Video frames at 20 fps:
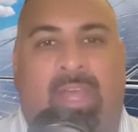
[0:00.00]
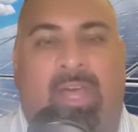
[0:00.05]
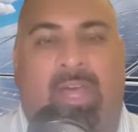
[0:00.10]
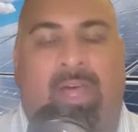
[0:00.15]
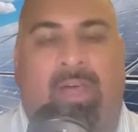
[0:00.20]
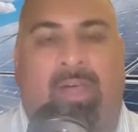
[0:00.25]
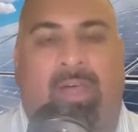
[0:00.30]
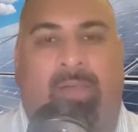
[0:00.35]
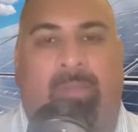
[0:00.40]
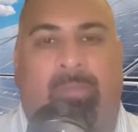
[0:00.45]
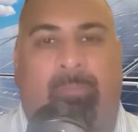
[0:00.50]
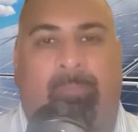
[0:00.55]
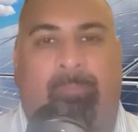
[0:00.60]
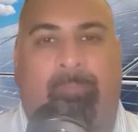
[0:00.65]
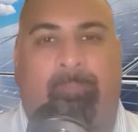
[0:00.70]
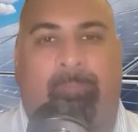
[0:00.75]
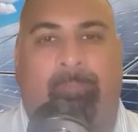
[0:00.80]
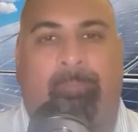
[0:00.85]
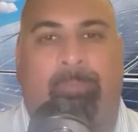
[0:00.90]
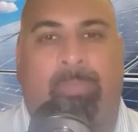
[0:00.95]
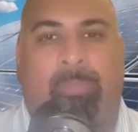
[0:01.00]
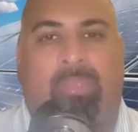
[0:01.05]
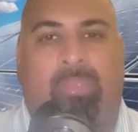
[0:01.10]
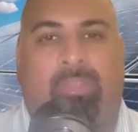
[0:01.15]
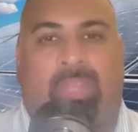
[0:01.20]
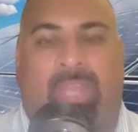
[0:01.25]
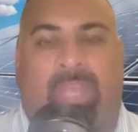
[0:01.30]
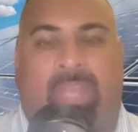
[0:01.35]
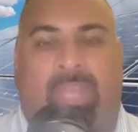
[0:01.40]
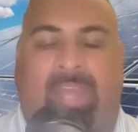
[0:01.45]
And
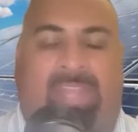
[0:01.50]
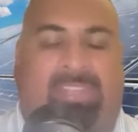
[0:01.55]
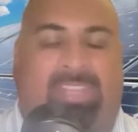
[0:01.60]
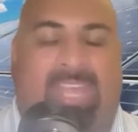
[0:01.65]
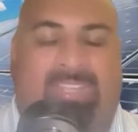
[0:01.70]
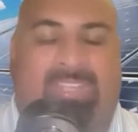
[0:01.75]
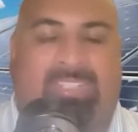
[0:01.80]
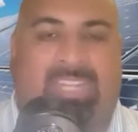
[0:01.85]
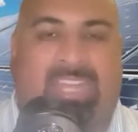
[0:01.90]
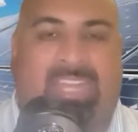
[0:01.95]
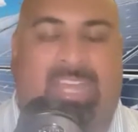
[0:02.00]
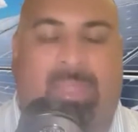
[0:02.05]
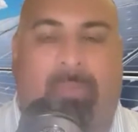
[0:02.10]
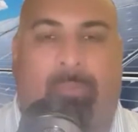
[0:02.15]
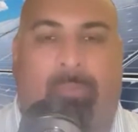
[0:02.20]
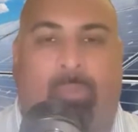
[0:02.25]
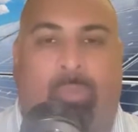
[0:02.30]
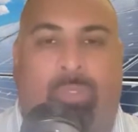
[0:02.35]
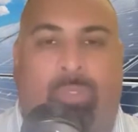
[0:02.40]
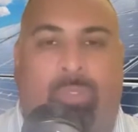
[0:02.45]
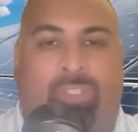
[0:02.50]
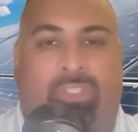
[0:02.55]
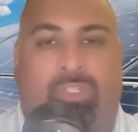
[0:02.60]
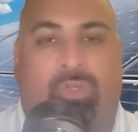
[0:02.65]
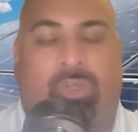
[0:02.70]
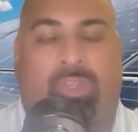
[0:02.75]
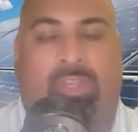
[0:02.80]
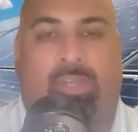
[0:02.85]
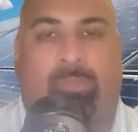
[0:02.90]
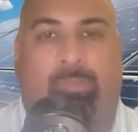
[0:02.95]
at that time, which
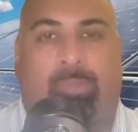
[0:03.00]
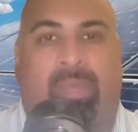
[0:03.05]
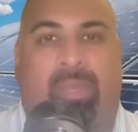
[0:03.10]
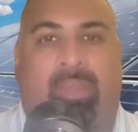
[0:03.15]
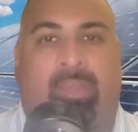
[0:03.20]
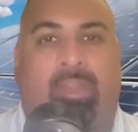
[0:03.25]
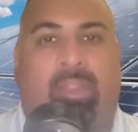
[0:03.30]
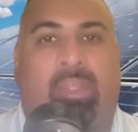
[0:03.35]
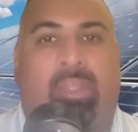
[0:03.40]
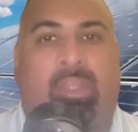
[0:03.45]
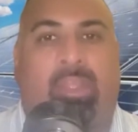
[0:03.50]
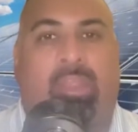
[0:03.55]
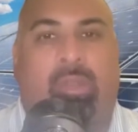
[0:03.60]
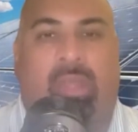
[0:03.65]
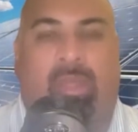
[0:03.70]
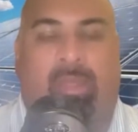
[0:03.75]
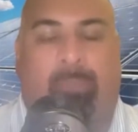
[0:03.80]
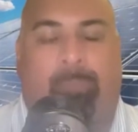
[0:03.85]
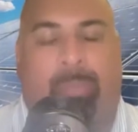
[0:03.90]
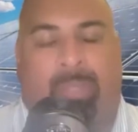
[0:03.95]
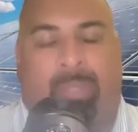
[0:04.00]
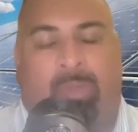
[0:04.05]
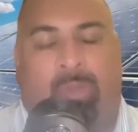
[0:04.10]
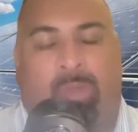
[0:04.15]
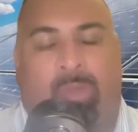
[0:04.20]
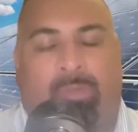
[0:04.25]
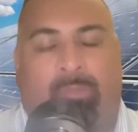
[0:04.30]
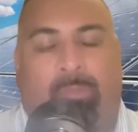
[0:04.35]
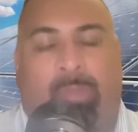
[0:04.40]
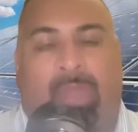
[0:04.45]
is great about
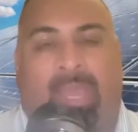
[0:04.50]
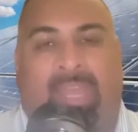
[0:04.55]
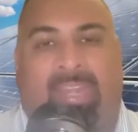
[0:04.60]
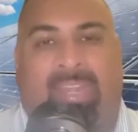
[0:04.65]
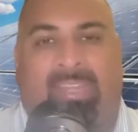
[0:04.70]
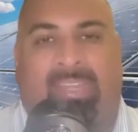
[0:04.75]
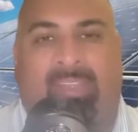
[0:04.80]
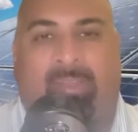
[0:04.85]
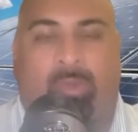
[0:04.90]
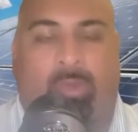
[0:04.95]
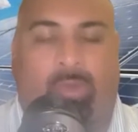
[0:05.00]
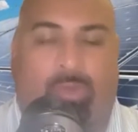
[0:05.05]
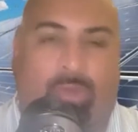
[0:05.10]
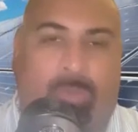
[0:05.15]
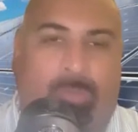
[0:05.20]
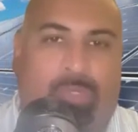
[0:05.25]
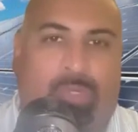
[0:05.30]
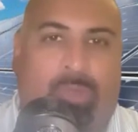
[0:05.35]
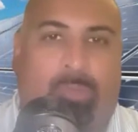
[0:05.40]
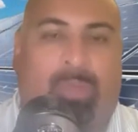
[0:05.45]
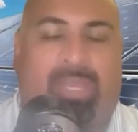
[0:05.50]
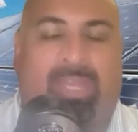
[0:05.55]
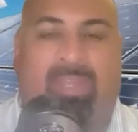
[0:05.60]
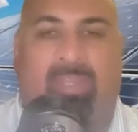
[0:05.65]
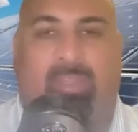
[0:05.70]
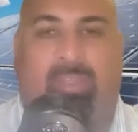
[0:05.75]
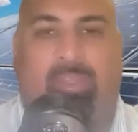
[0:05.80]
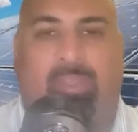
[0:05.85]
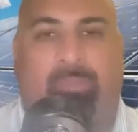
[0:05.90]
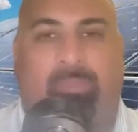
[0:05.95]
Bitcoin mining or crypto
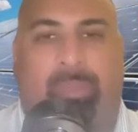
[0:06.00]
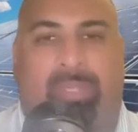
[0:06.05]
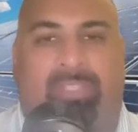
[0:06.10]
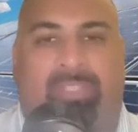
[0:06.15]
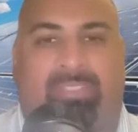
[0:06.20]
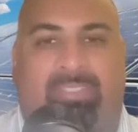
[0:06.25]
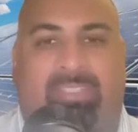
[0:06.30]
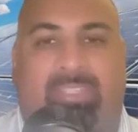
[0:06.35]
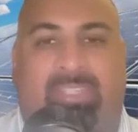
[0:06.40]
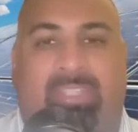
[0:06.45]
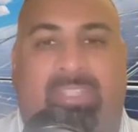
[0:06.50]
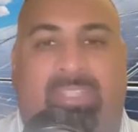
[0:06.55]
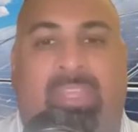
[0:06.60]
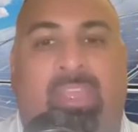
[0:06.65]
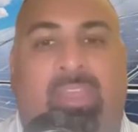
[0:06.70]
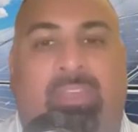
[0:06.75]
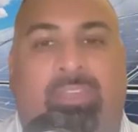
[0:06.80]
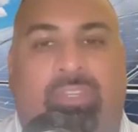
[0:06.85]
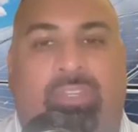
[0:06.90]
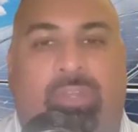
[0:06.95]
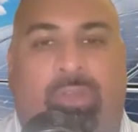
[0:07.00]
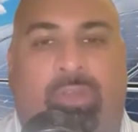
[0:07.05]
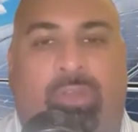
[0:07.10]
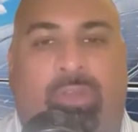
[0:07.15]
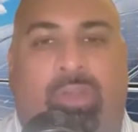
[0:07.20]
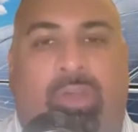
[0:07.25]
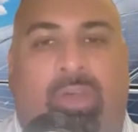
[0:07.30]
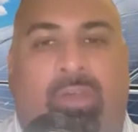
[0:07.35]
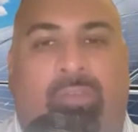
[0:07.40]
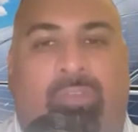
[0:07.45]
mining, you could basically
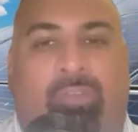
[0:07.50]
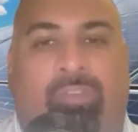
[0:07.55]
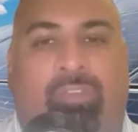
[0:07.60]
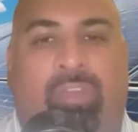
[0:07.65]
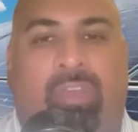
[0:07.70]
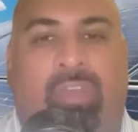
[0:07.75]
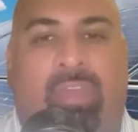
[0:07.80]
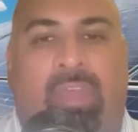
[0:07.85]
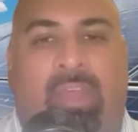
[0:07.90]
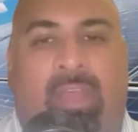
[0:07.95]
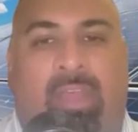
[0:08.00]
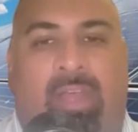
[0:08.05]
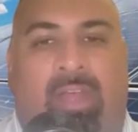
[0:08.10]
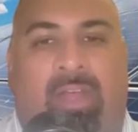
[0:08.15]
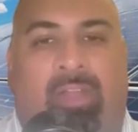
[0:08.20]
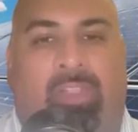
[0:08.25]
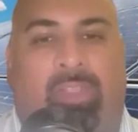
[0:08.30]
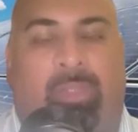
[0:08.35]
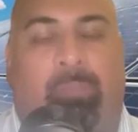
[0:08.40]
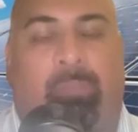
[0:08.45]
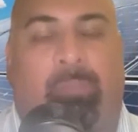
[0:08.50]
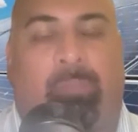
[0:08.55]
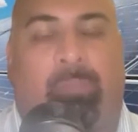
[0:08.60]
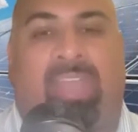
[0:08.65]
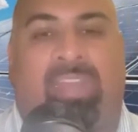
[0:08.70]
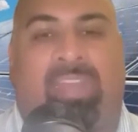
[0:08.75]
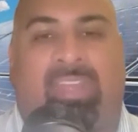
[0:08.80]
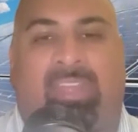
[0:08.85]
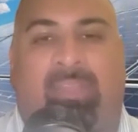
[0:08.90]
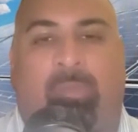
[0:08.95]
turn off the
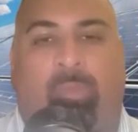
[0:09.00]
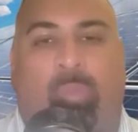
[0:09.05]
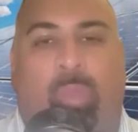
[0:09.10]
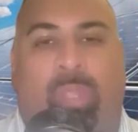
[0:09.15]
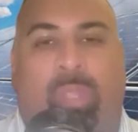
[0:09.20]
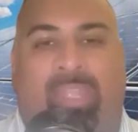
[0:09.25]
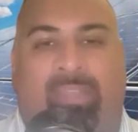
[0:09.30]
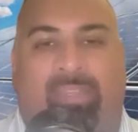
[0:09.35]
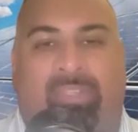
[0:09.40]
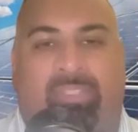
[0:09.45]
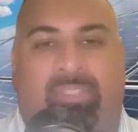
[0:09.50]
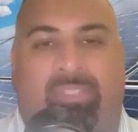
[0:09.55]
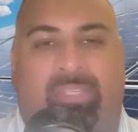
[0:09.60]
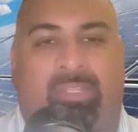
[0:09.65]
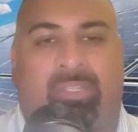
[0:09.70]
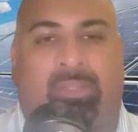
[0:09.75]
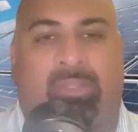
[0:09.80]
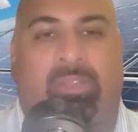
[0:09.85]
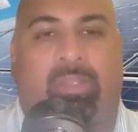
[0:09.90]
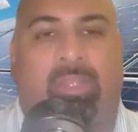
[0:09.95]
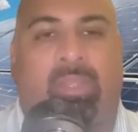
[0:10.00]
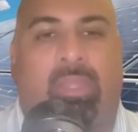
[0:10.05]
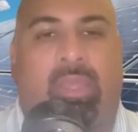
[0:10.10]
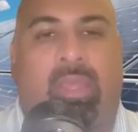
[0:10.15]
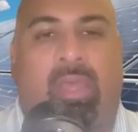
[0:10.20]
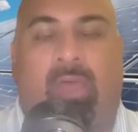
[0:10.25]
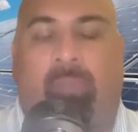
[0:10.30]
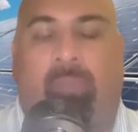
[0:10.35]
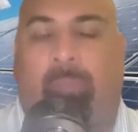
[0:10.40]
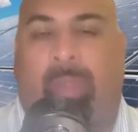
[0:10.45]
mining and wait till
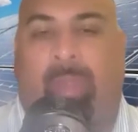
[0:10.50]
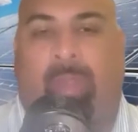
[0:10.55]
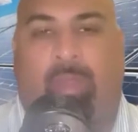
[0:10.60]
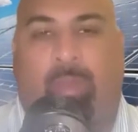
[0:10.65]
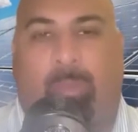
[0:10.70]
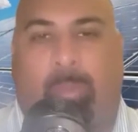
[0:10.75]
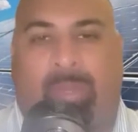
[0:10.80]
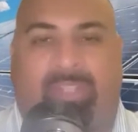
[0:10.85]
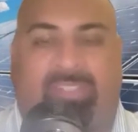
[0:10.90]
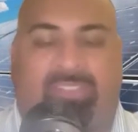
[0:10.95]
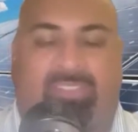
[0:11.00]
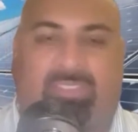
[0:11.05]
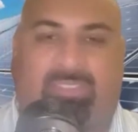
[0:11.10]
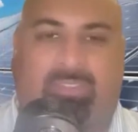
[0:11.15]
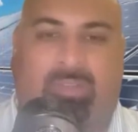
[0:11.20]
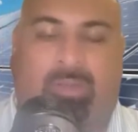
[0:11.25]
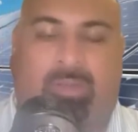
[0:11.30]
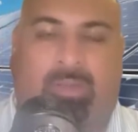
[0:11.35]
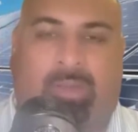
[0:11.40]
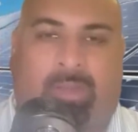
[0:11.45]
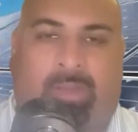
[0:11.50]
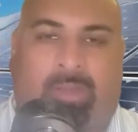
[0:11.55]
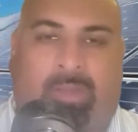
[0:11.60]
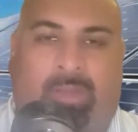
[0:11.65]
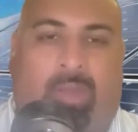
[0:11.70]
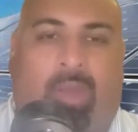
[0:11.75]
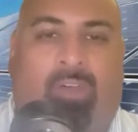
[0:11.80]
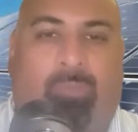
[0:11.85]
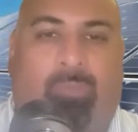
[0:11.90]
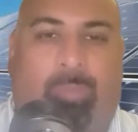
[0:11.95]
power prices are
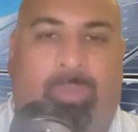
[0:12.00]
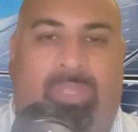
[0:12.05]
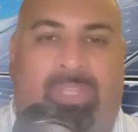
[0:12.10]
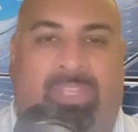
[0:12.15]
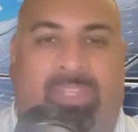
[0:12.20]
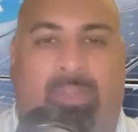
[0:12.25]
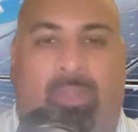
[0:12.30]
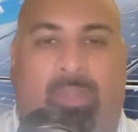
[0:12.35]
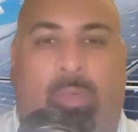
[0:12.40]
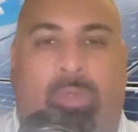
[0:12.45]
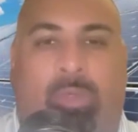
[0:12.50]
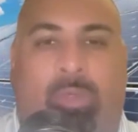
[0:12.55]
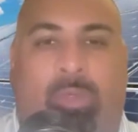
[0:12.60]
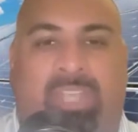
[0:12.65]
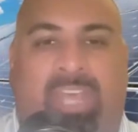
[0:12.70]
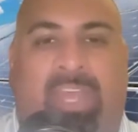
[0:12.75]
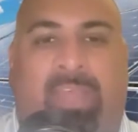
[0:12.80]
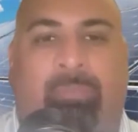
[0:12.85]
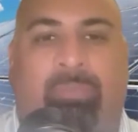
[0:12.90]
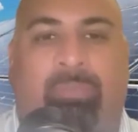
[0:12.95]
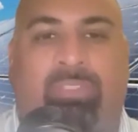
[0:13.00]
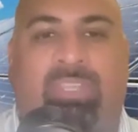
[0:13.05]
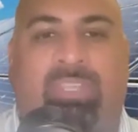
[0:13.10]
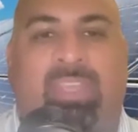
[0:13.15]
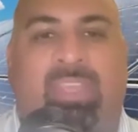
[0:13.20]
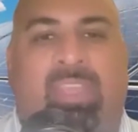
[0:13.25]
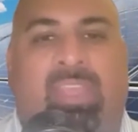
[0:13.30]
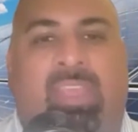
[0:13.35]
at off-peak and lower times.